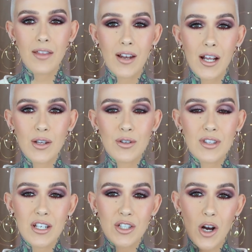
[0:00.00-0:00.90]
And then I use
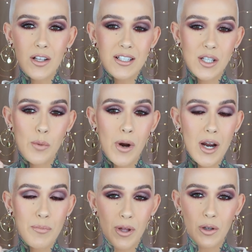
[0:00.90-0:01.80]
the Charlotte
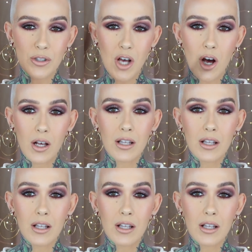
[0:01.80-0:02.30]
Tilbury Pillow Talk